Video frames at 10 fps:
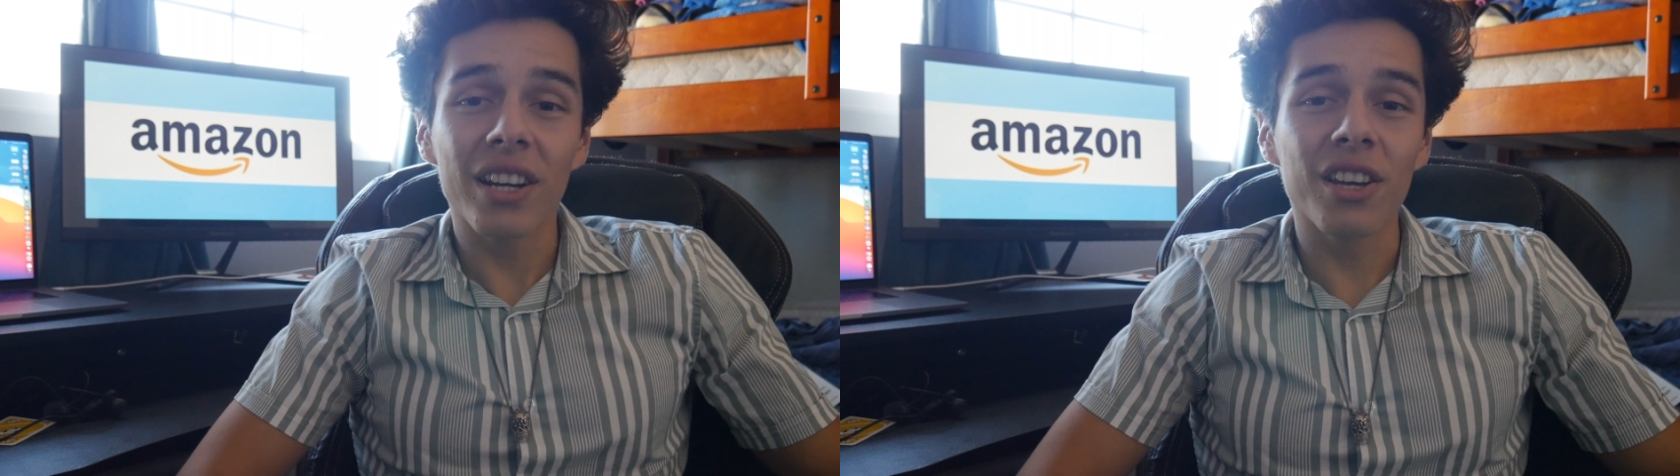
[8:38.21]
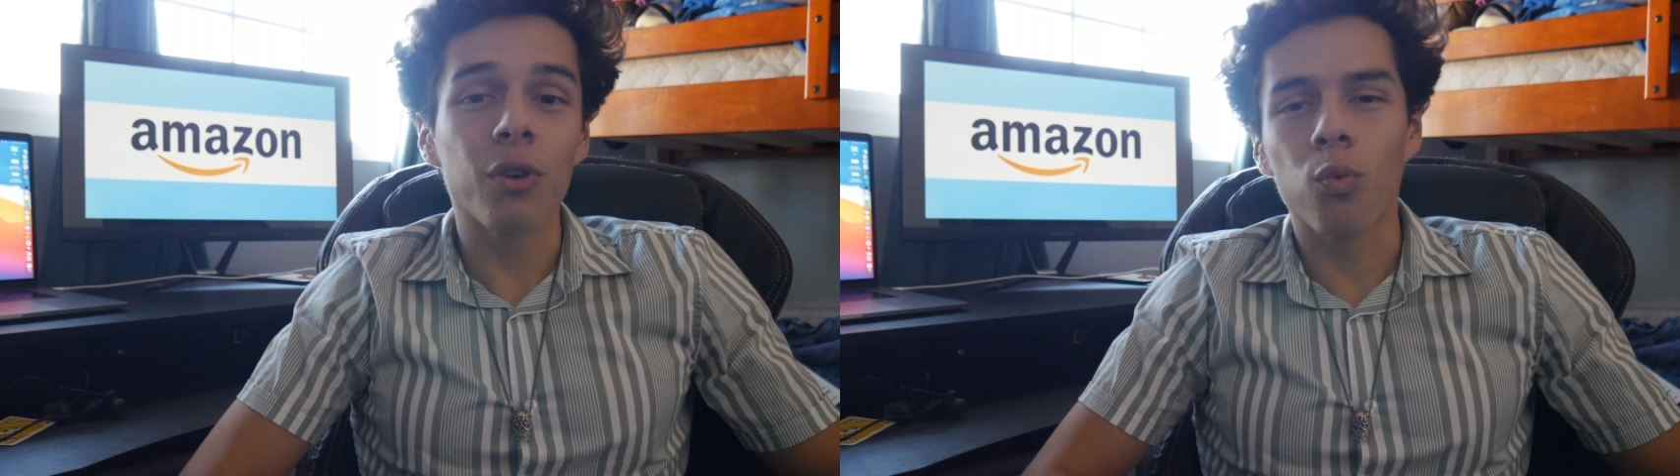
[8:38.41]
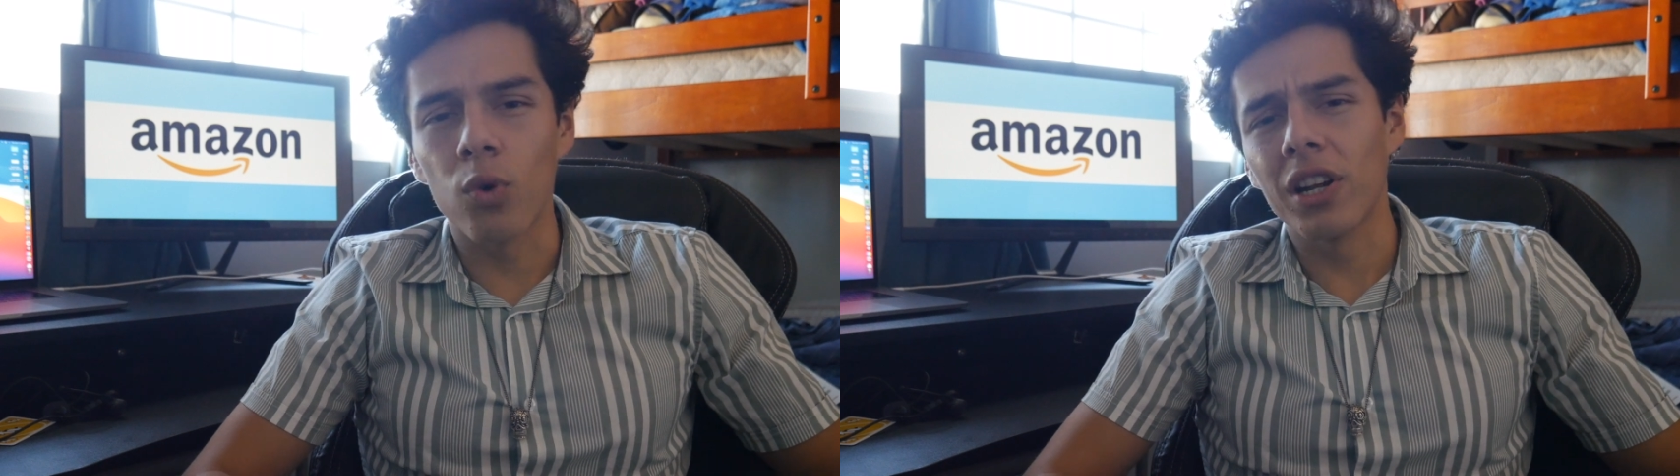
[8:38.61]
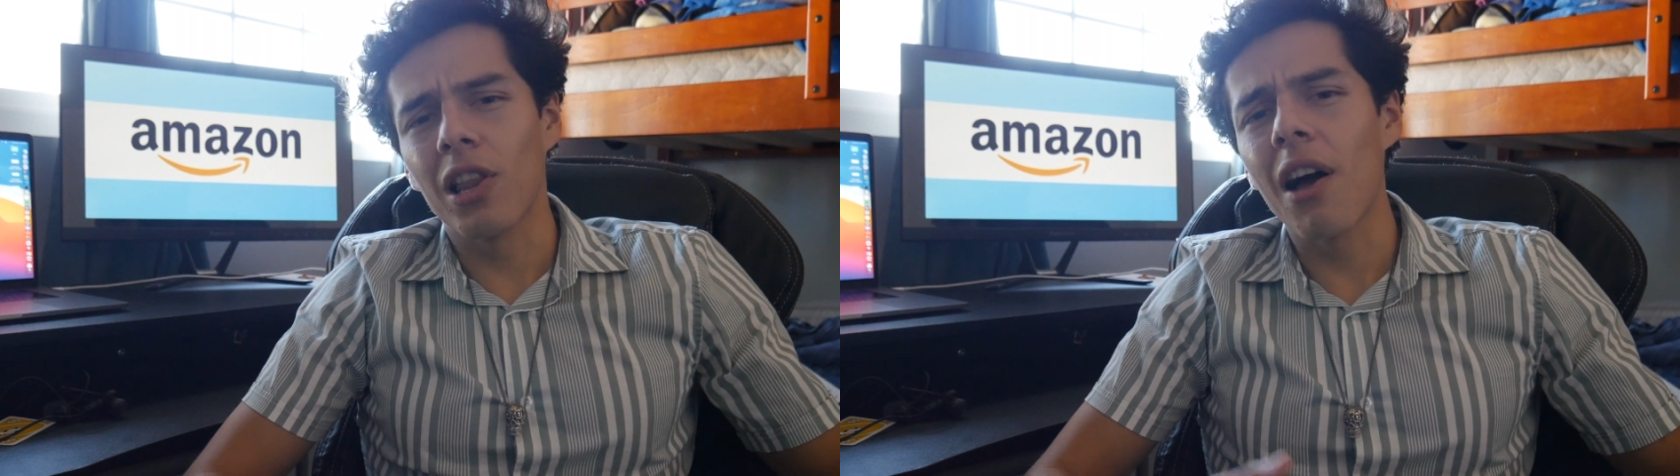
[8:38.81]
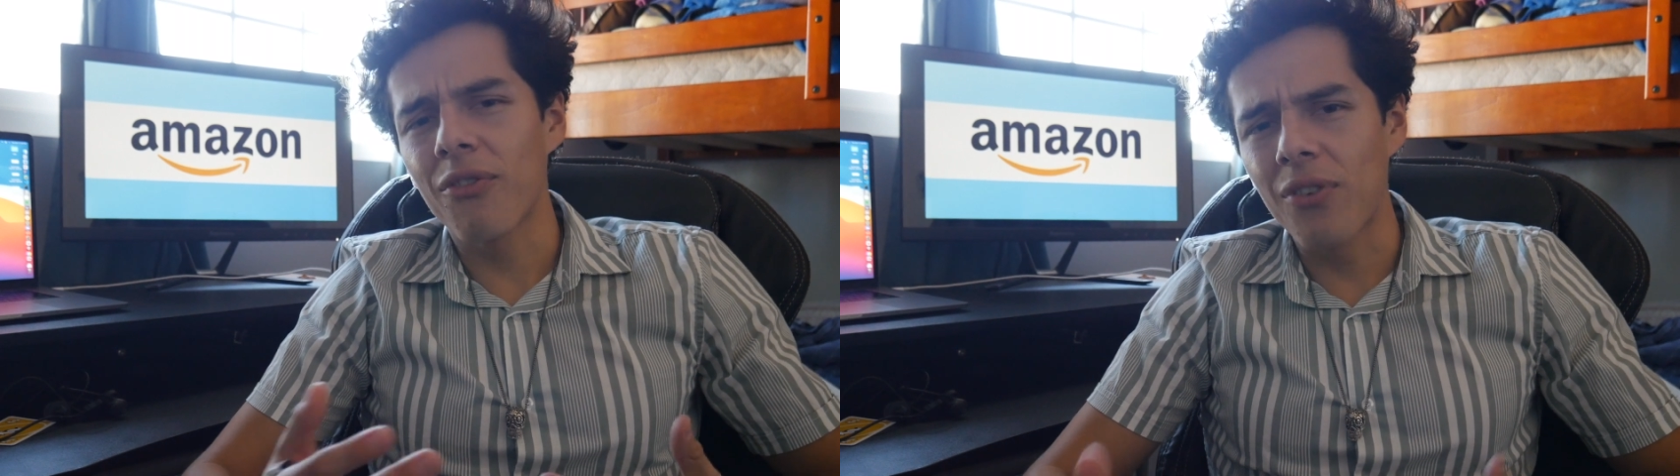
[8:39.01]
it could have run a
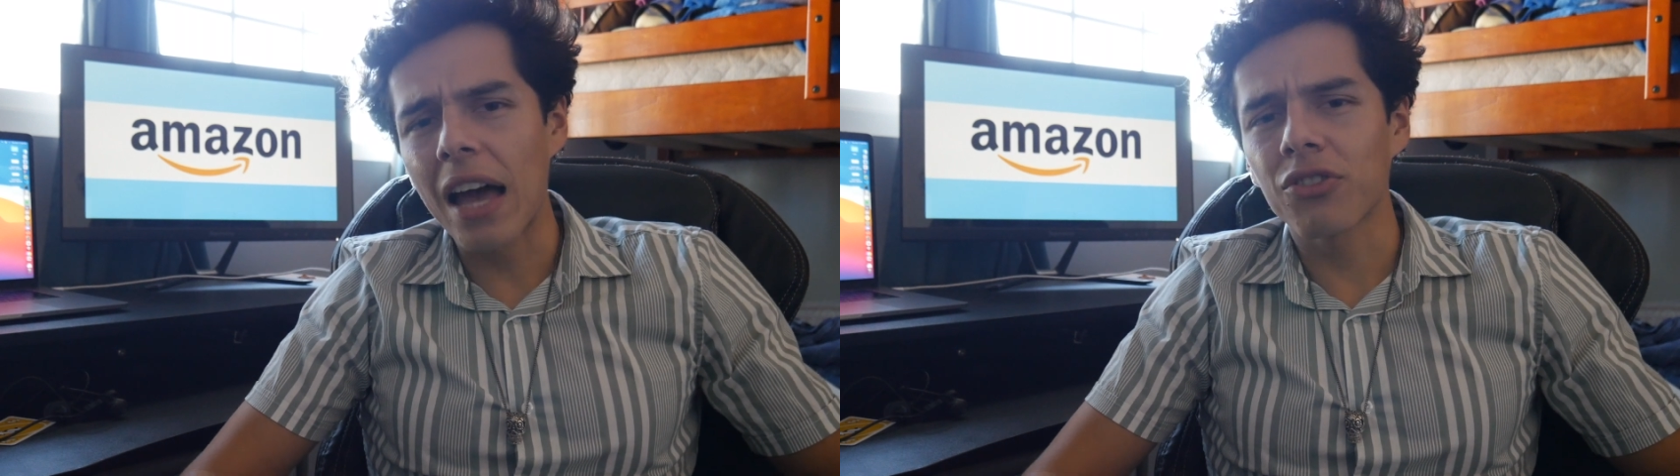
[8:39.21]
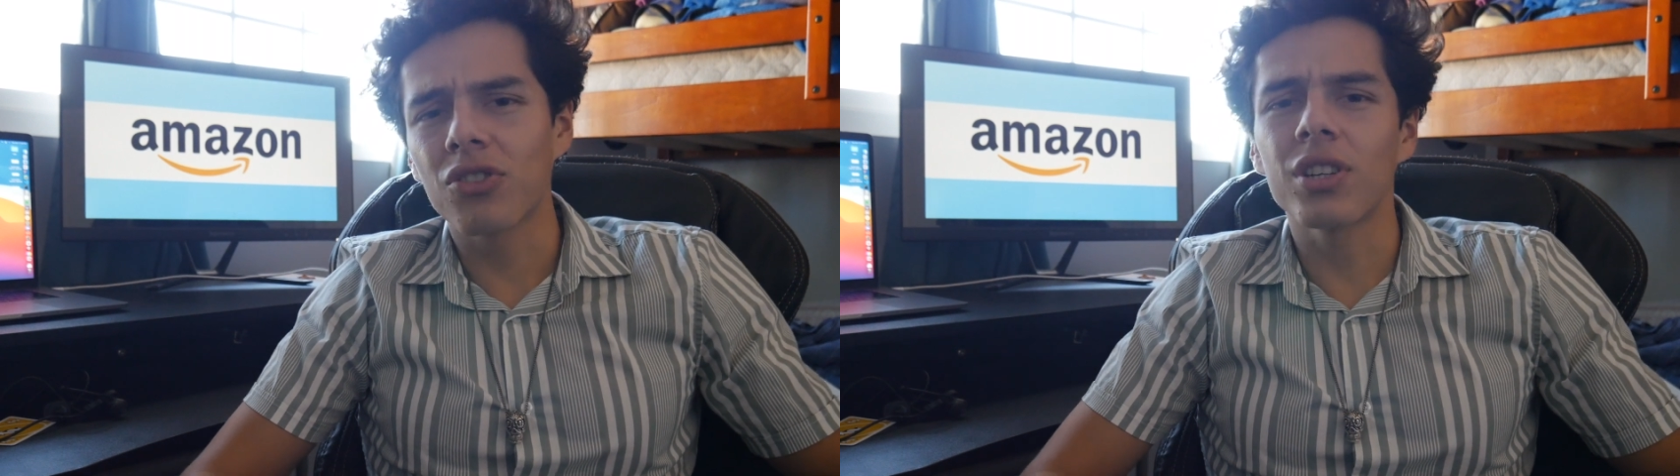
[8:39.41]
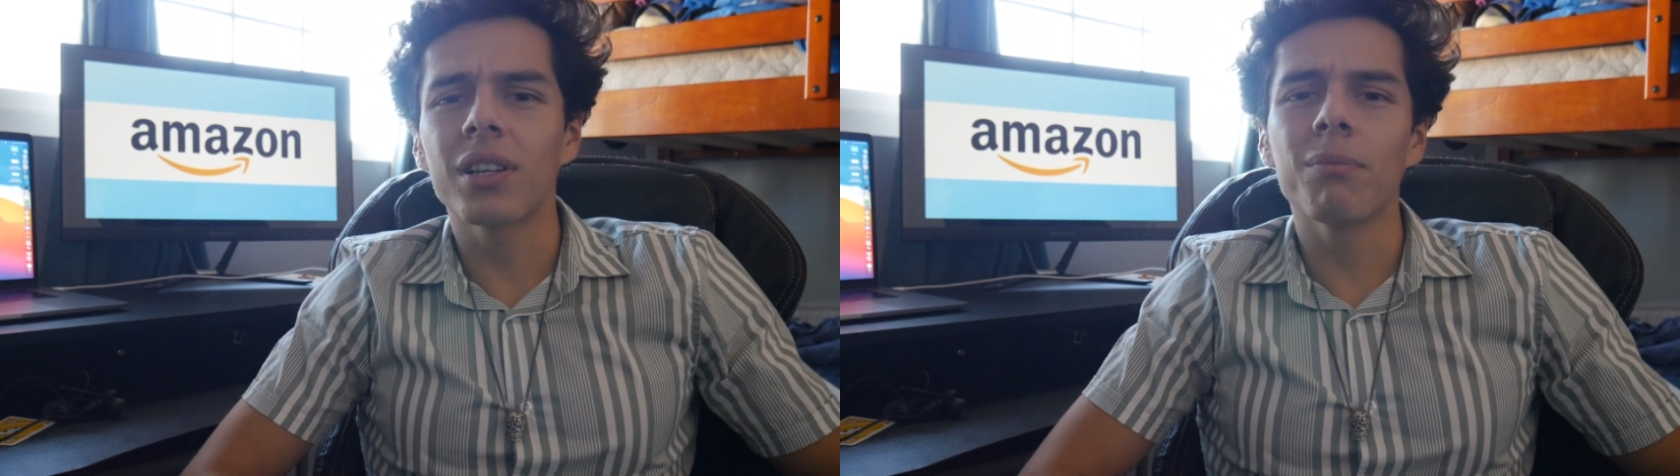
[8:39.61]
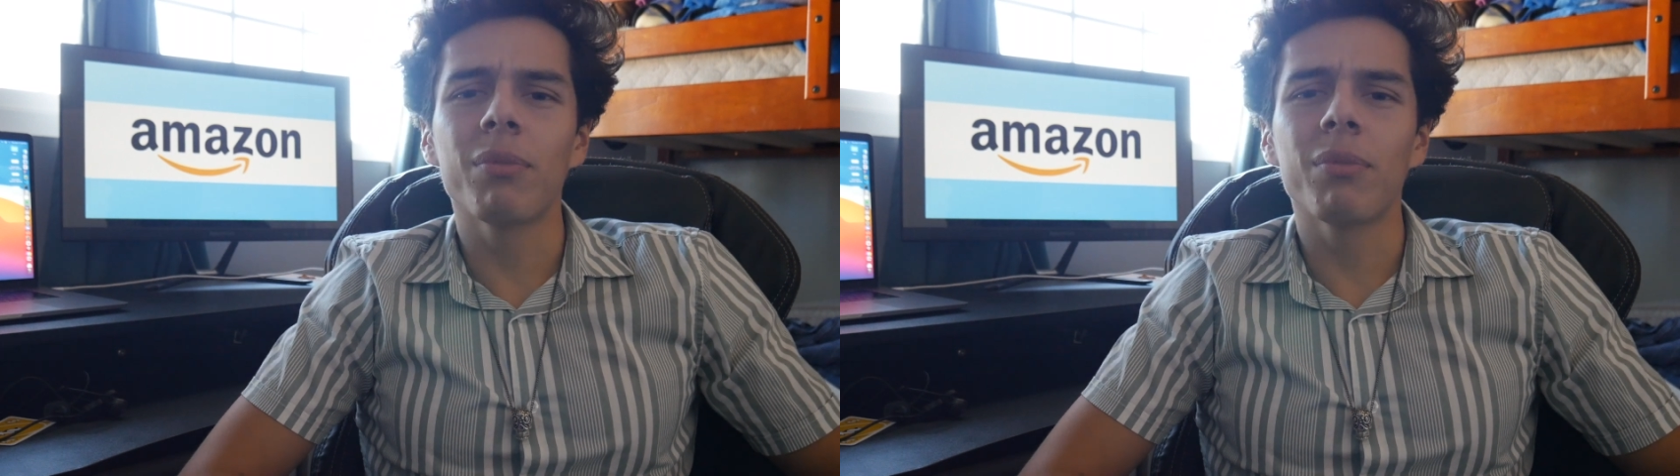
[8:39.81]
lot faster,